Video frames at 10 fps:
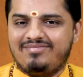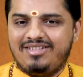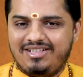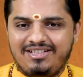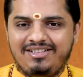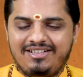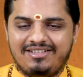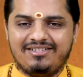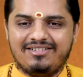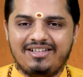Isn't
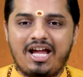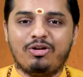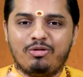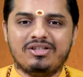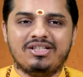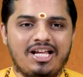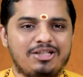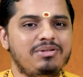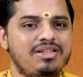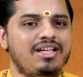it? That question
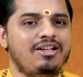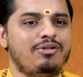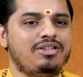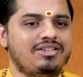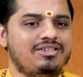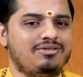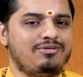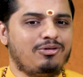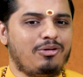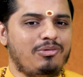has been there with us
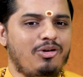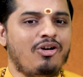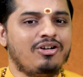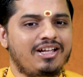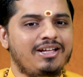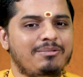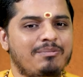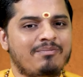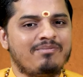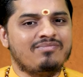from long time.
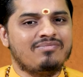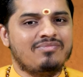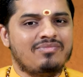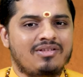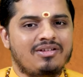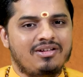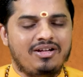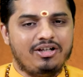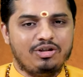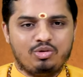
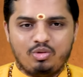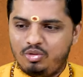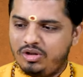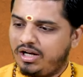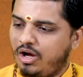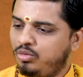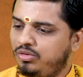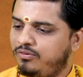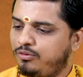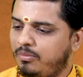It is true that
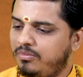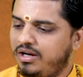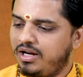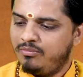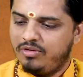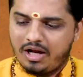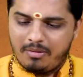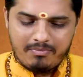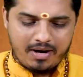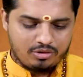how from dream we
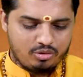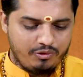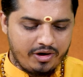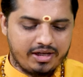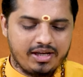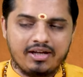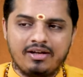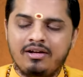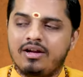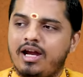come back to
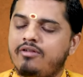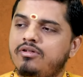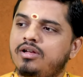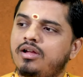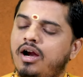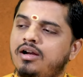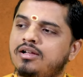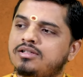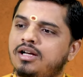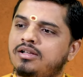waking and we
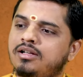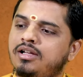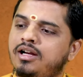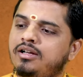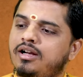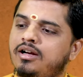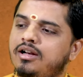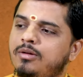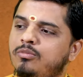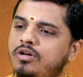understand that the entire
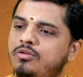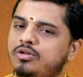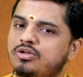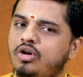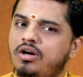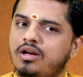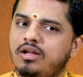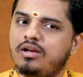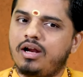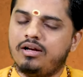dream world was not
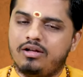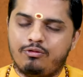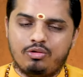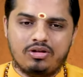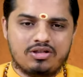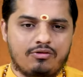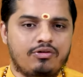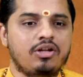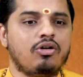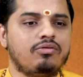real and therefore the
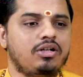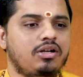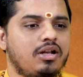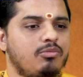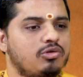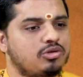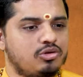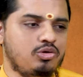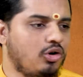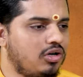suffering of the dream was
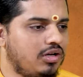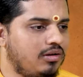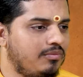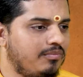also not real.